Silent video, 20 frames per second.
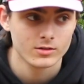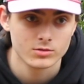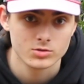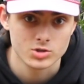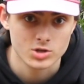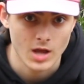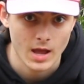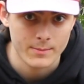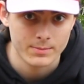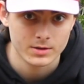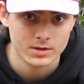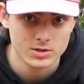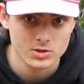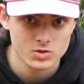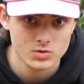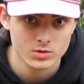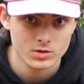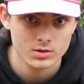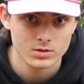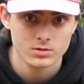
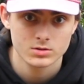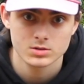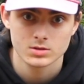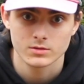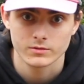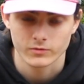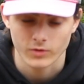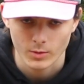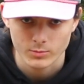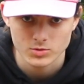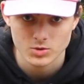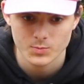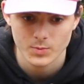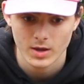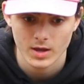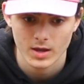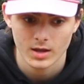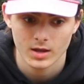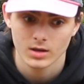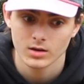Japanese reels from
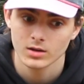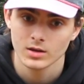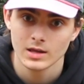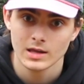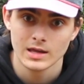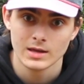Japan.